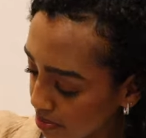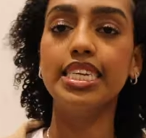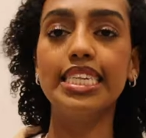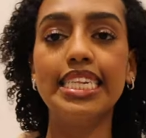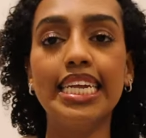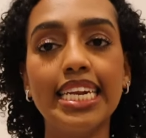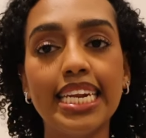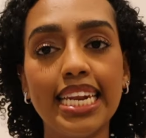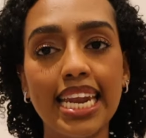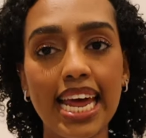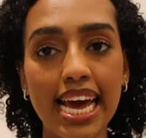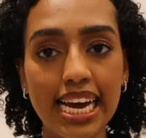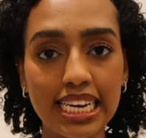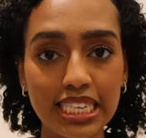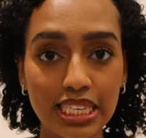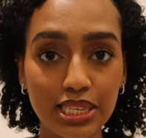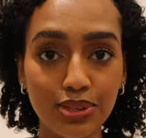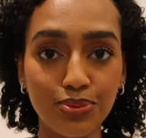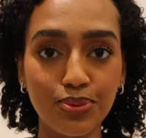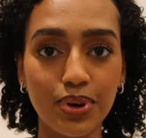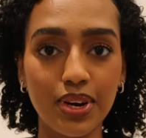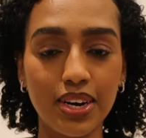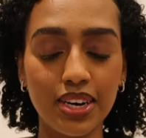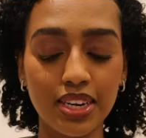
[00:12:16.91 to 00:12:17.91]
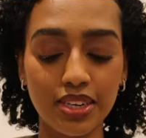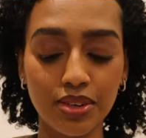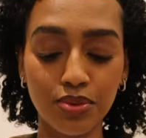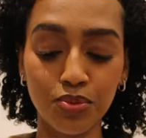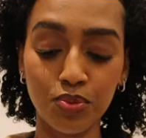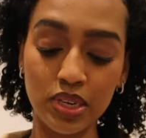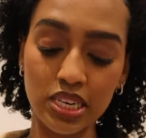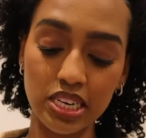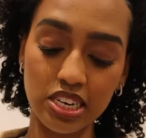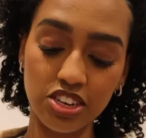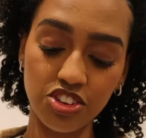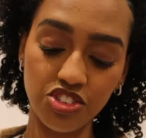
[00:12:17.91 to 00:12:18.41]
The next one,
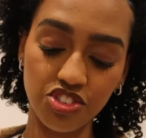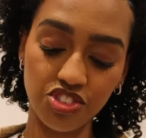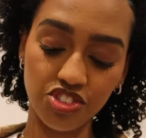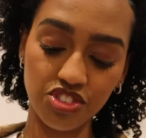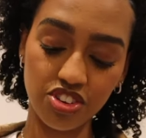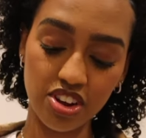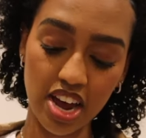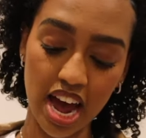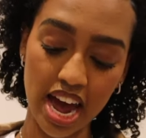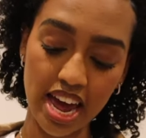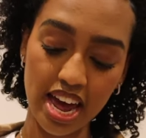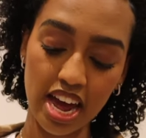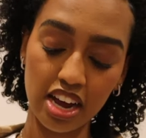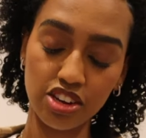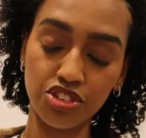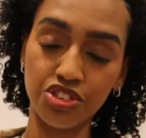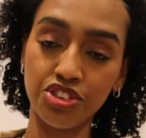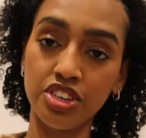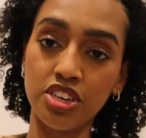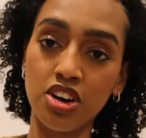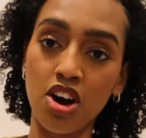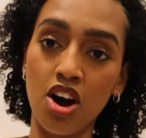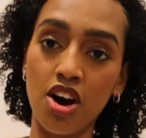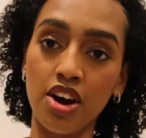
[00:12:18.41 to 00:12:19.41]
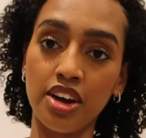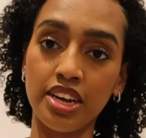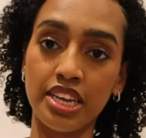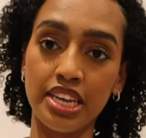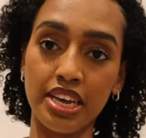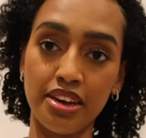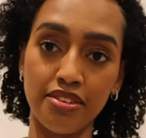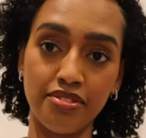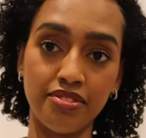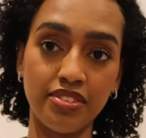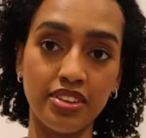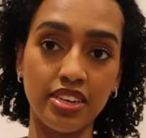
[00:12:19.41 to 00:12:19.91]
which I actually got
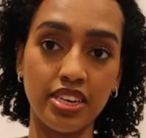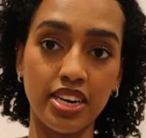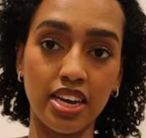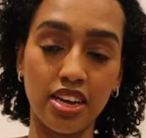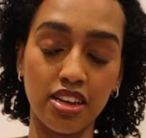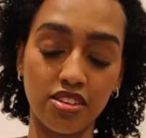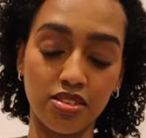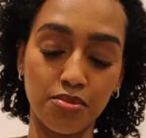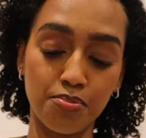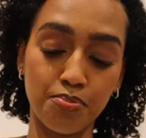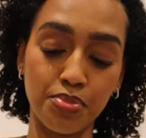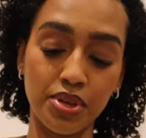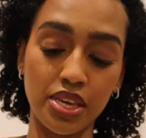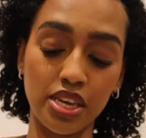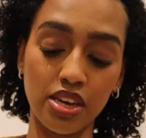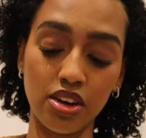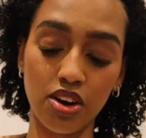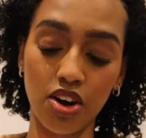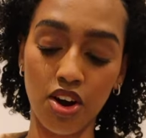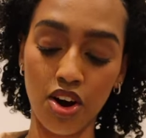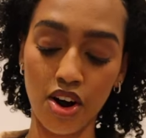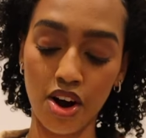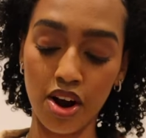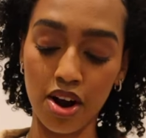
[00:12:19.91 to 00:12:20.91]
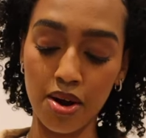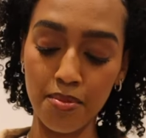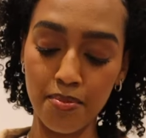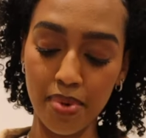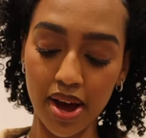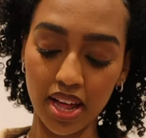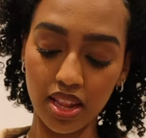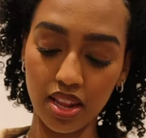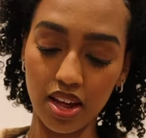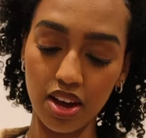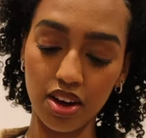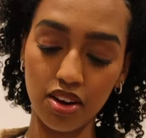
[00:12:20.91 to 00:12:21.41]
gifted as PR
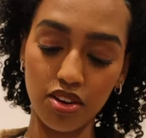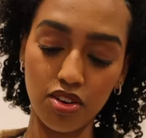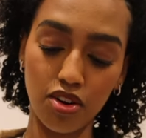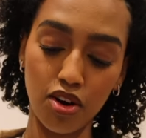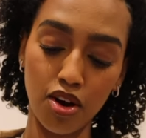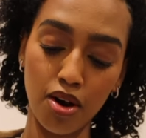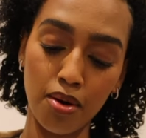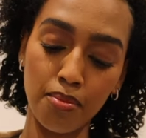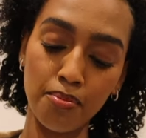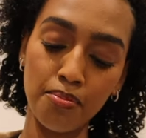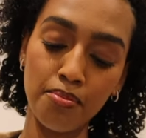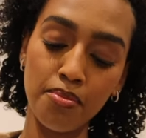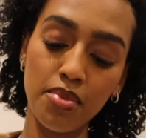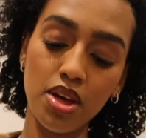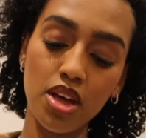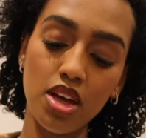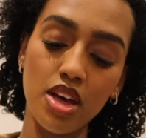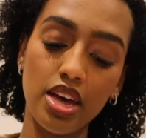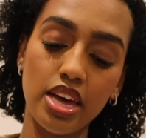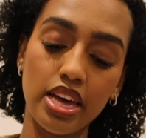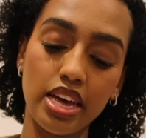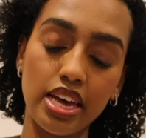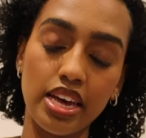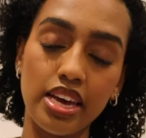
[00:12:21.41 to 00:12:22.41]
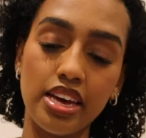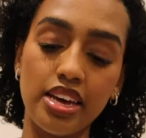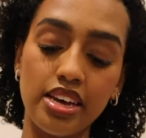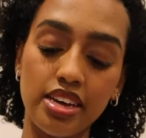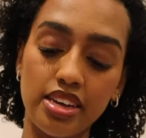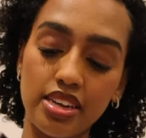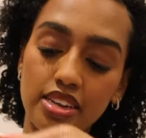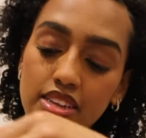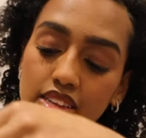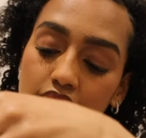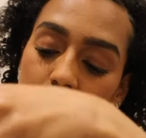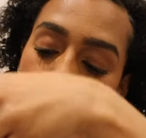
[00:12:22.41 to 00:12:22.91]
by Lancome,
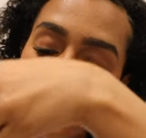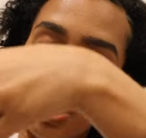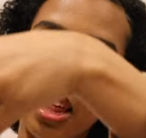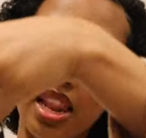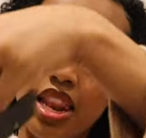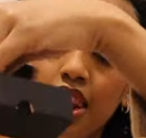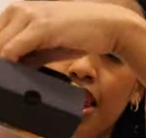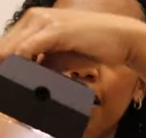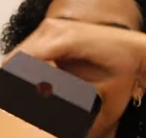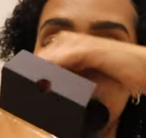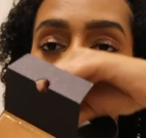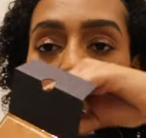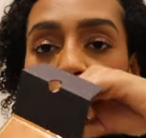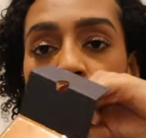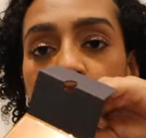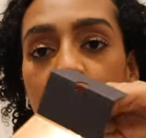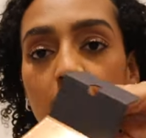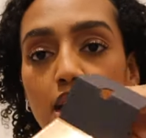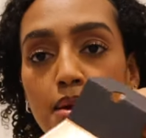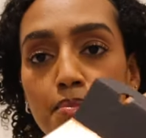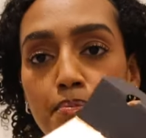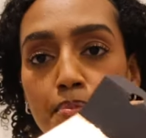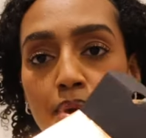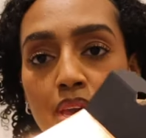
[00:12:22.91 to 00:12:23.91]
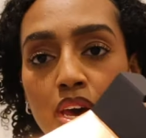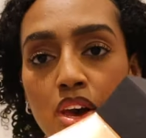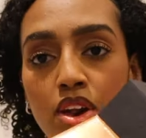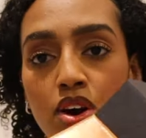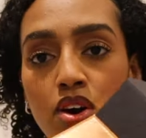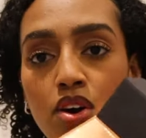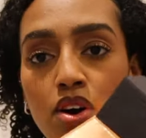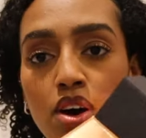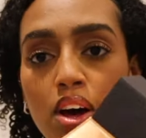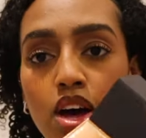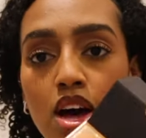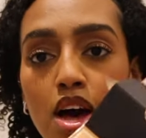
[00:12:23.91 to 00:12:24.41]
is La Vie est
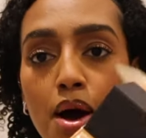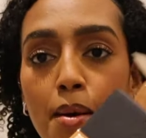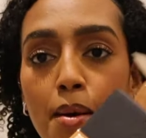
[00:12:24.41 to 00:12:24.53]
Belle,